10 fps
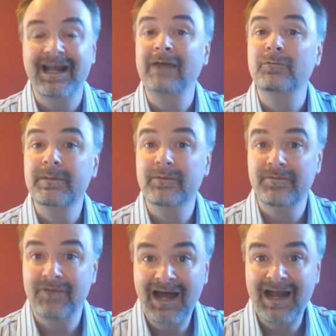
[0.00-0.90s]
And we
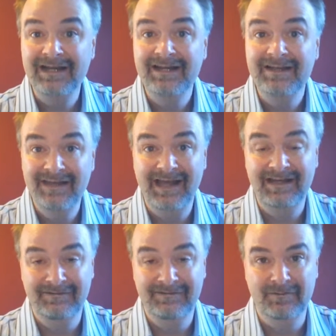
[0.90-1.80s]
provide
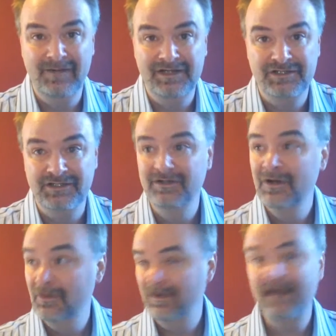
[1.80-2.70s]
that information
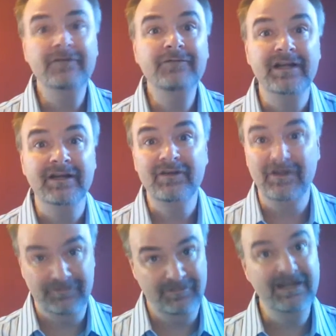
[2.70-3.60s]
right over here in
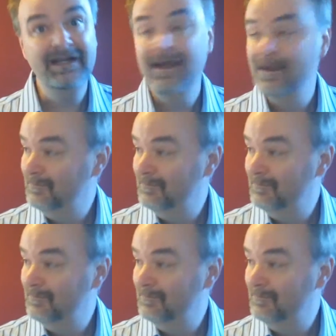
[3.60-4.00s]
our free